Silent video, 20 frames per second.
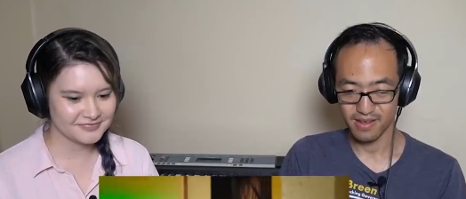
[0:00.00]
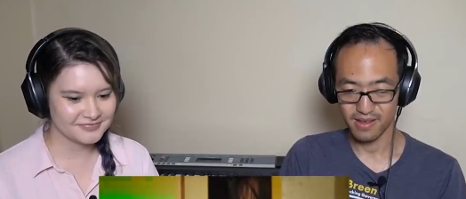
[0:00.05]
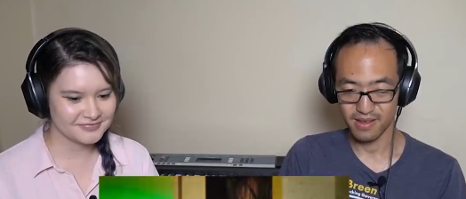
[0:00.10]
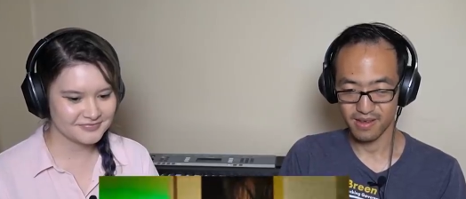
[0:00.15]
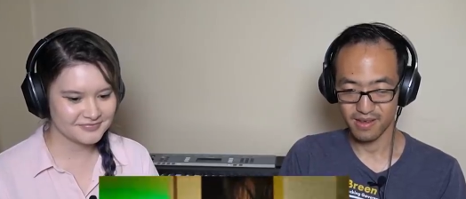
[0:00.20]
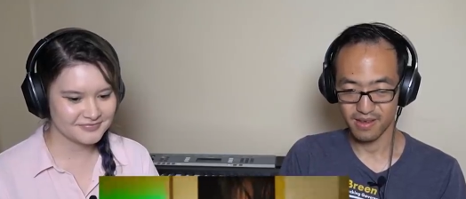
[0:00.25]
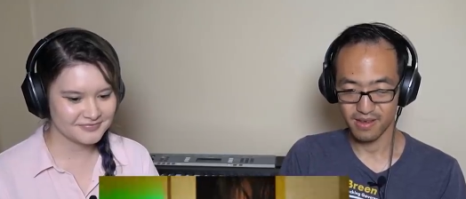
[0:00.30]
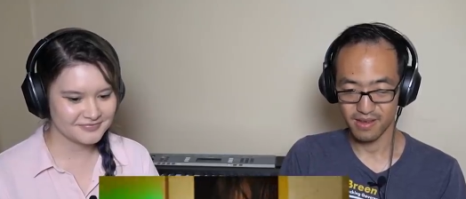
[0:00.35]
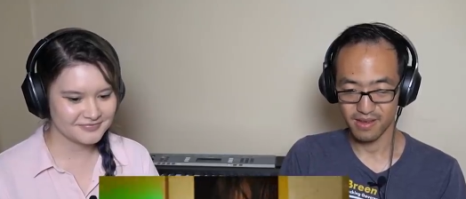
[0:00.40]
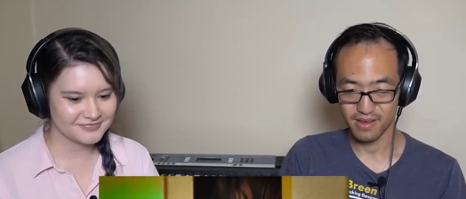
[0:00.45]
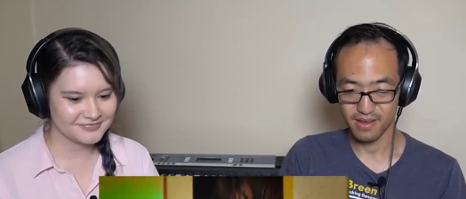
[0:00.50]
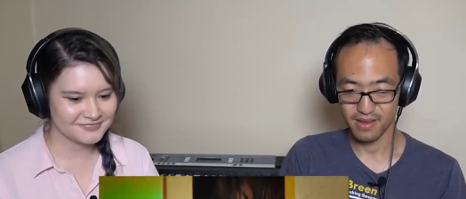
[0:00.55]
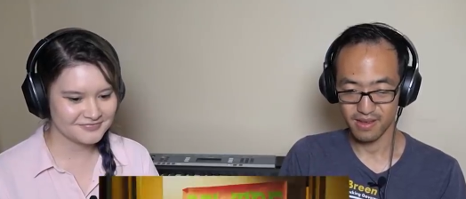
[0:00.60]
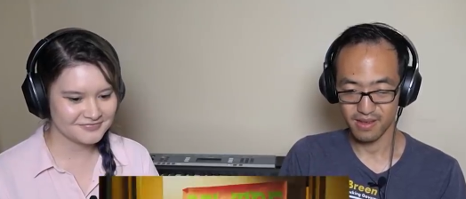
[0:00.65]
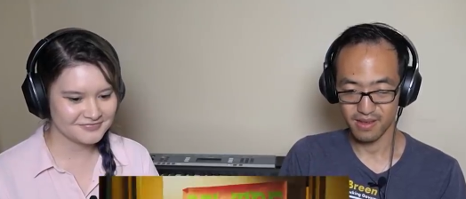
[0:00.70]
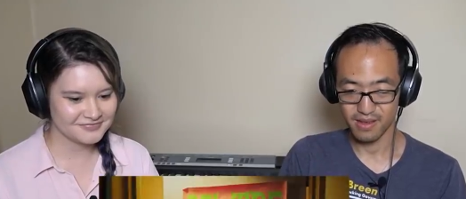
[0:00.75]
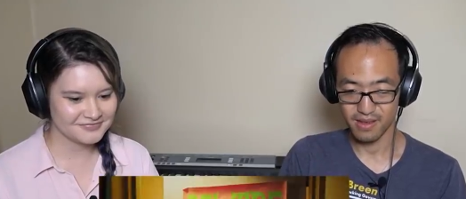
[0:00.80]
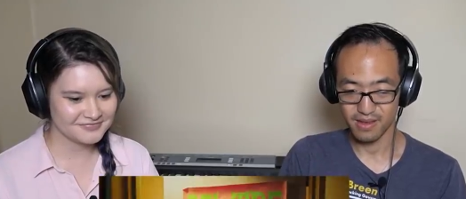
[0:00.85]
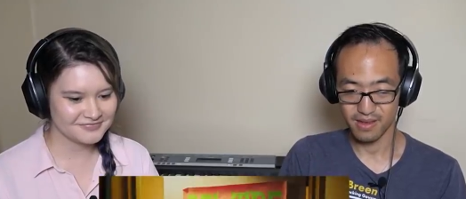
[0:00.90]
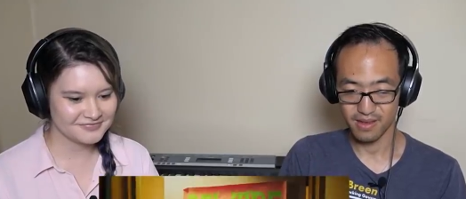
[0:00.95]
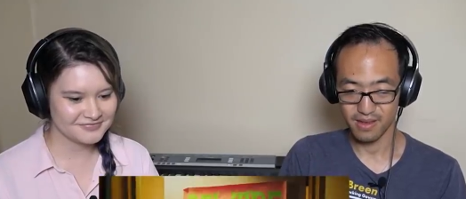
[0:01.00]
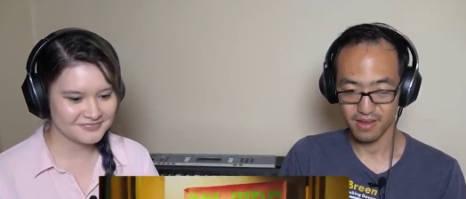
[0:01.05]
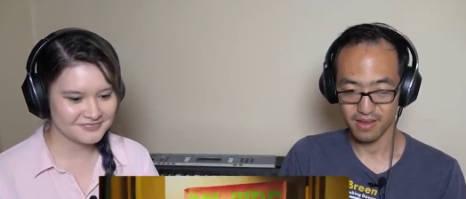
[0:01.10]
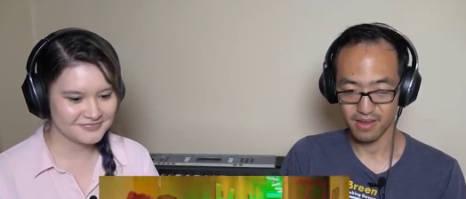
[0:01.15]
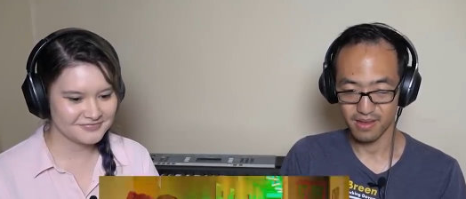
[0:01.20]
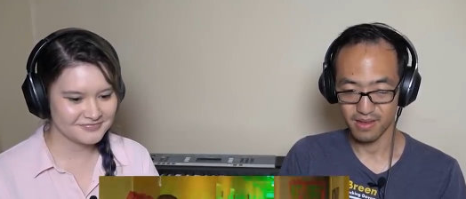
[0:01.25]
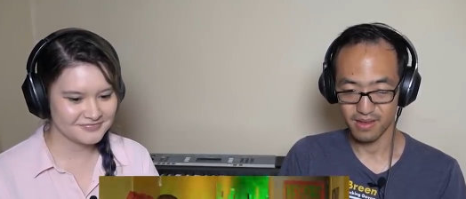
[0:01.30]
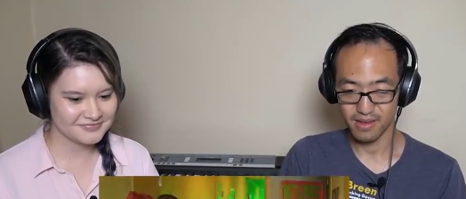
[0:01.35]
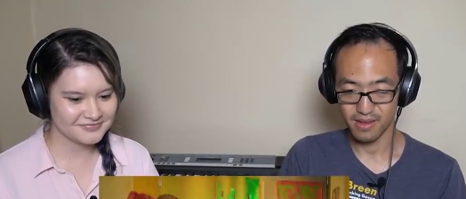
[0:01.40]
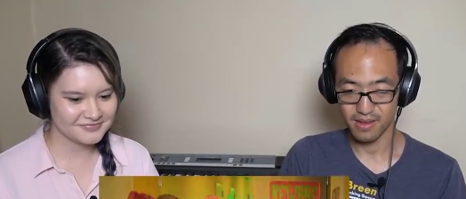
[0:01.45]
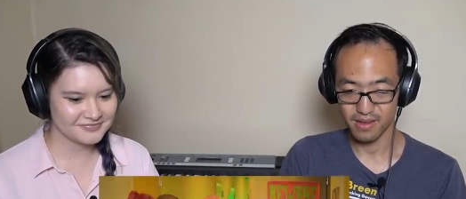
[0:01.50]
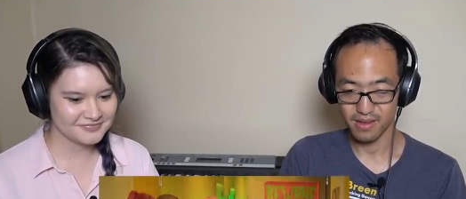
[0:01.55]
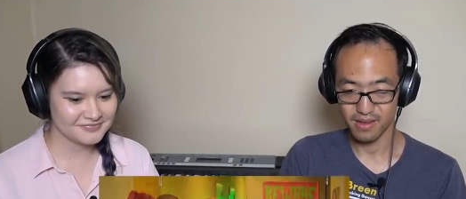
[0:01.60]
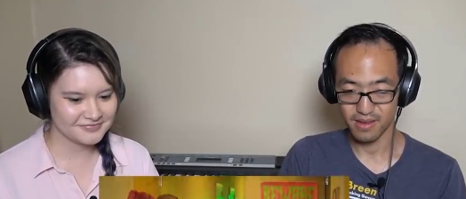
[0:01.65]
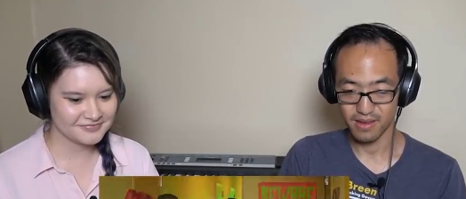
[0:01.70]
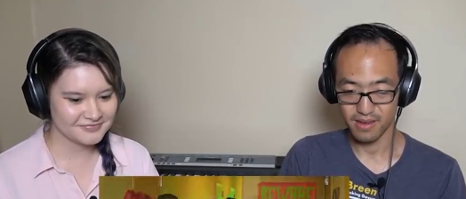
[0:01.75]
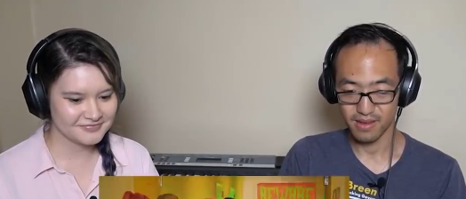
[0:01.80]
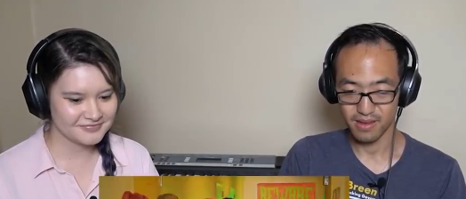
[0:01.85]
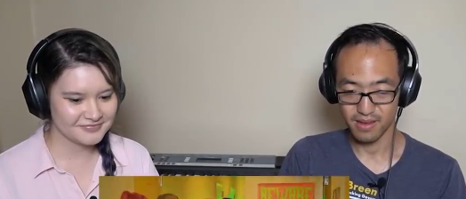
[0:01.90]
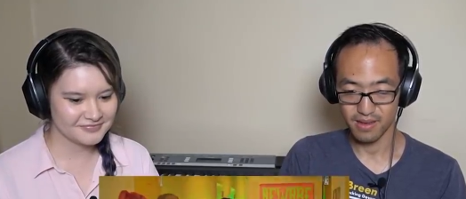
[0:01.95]

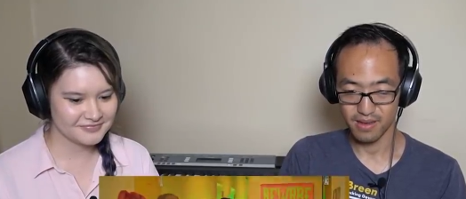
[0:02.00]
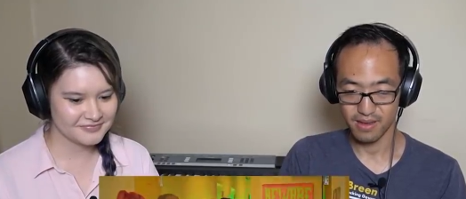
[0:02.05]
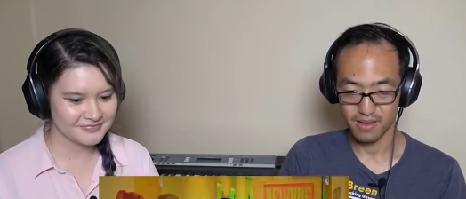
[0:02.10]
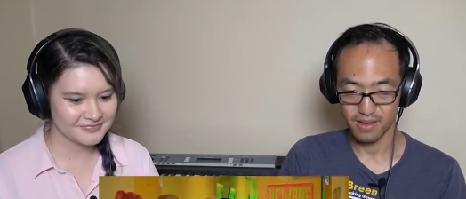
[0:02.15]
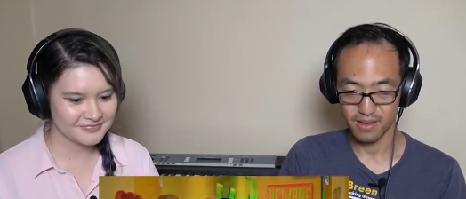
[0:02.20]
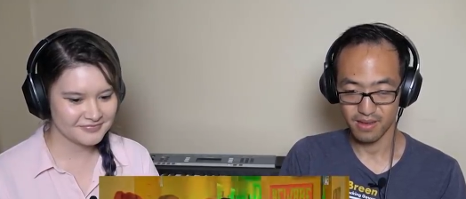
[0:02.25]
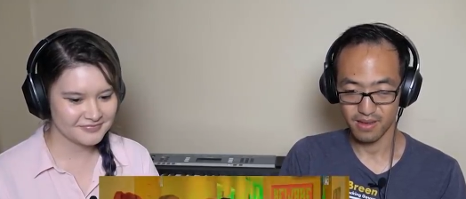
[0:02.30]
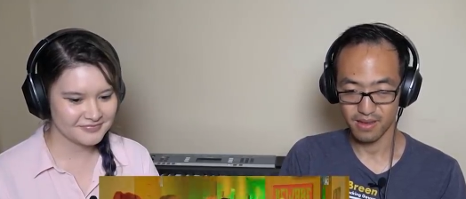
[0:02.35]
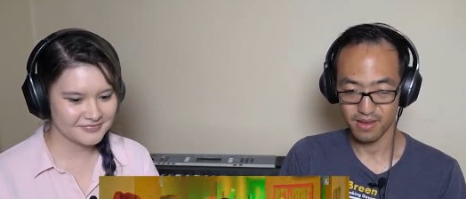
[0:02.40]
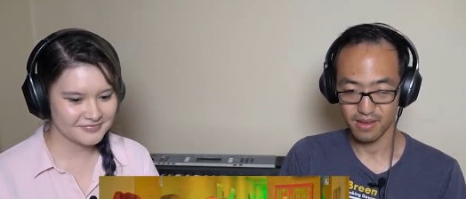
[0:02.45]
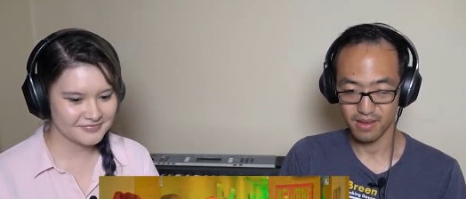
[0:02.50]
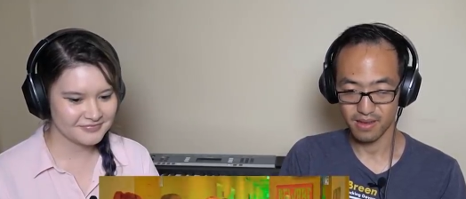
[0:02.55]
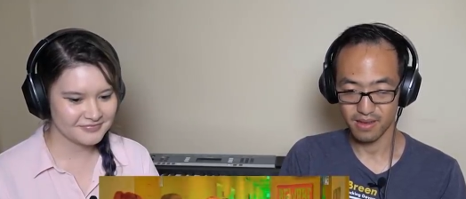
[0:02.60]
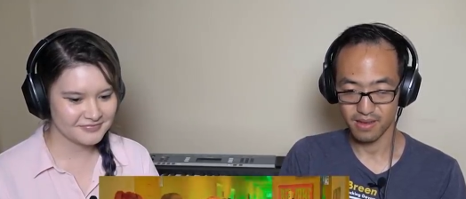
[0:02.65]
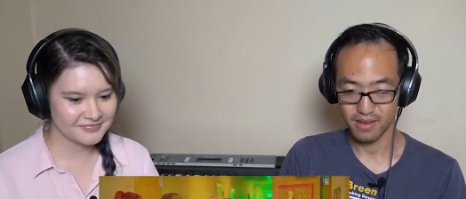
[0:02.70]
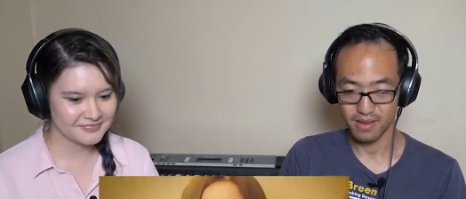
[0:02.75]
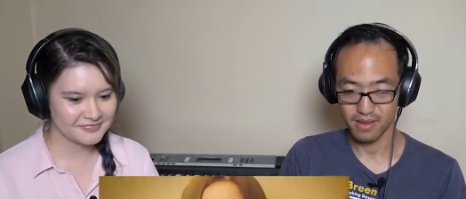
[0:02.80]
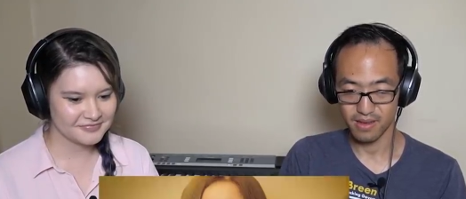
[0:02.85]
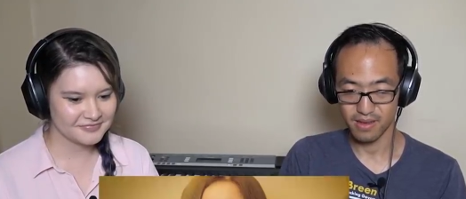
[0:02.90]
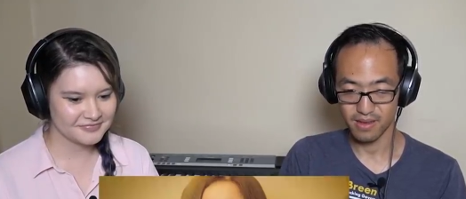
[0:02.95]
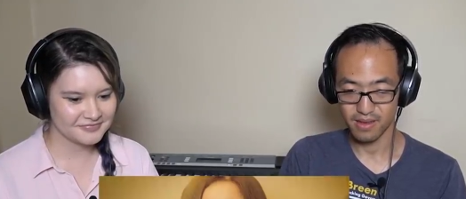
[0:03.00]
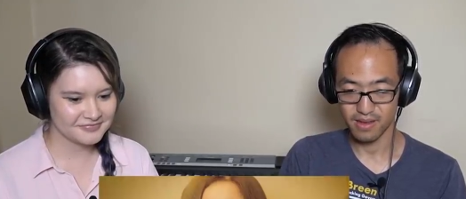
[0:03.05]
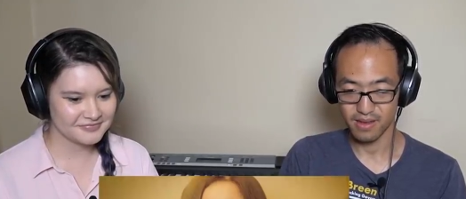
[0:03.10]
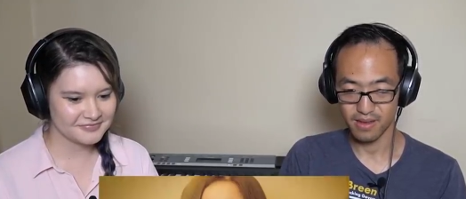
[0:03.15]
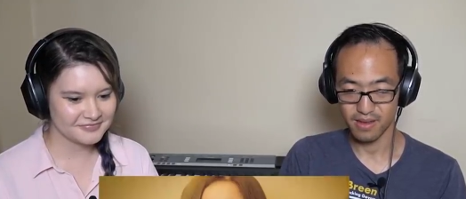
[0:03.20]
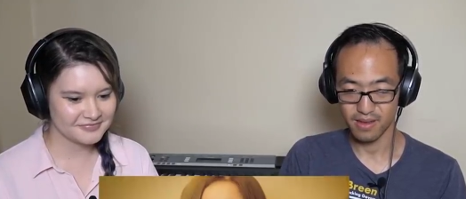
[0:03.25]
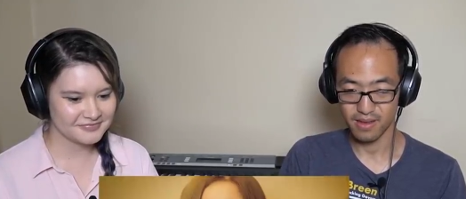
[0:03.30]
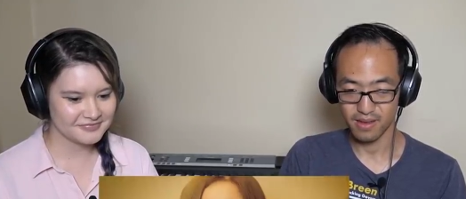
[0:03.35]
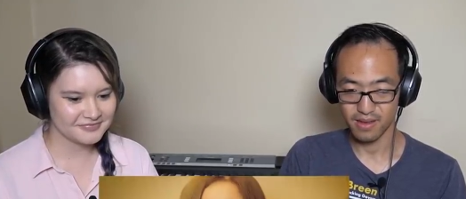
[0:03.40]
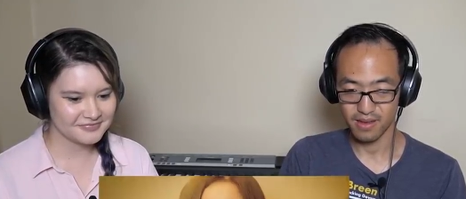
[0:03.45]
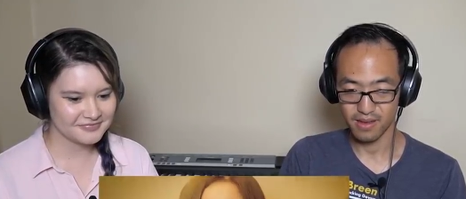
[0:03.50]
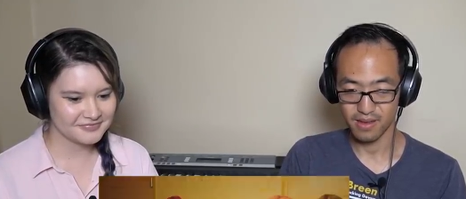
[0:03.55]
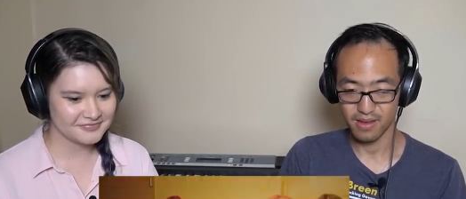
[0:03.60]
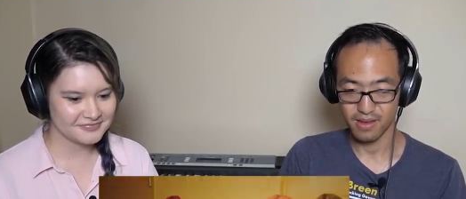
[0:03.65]
Nobody speaks.